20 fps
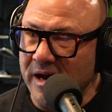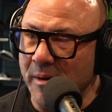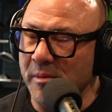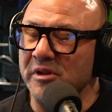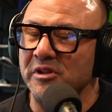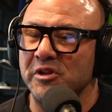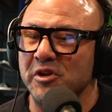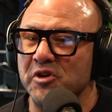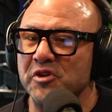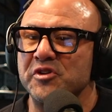
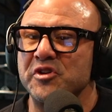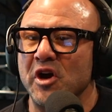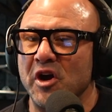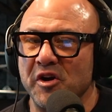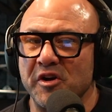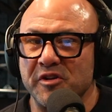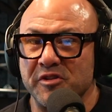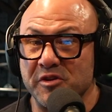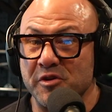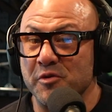I'm a little
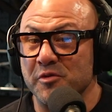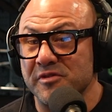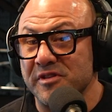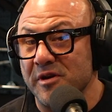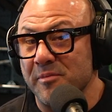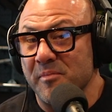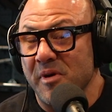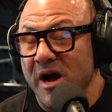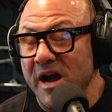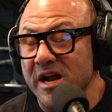younger than you.
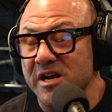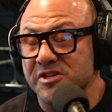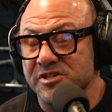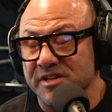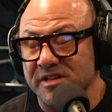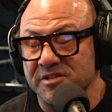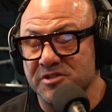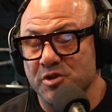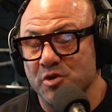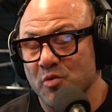They're my
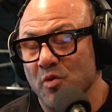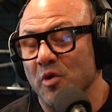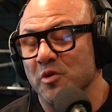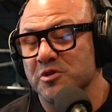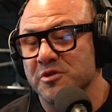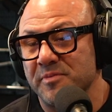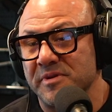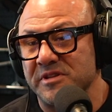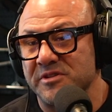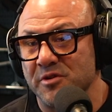age and they're too
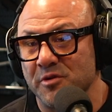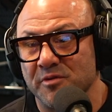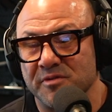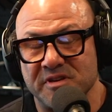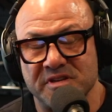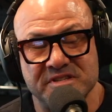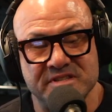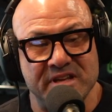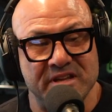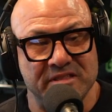old to be doing this.